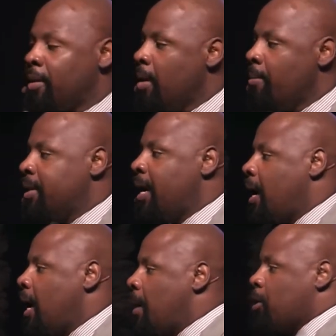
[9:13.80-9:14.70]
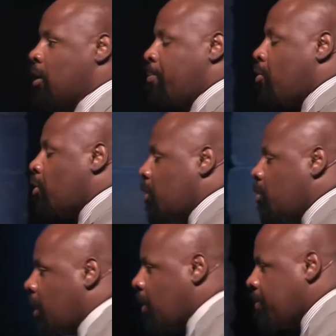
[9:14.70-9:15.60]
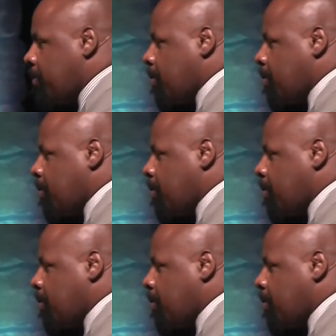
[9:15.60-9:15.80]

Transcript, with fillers: up, but not how I'm gonna pull you up?